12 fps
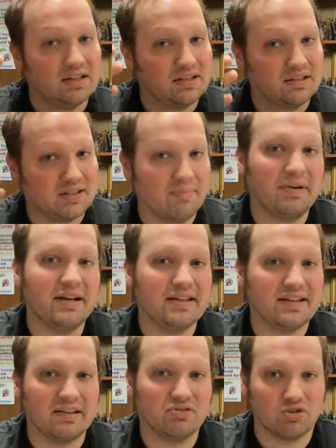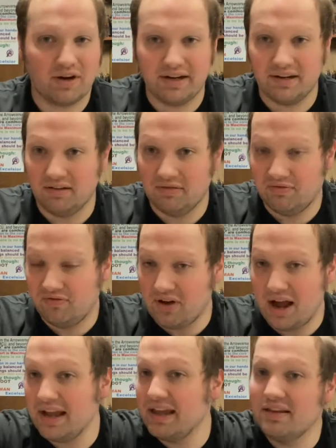somebody's trying to
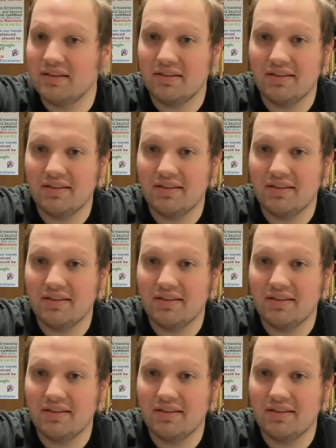find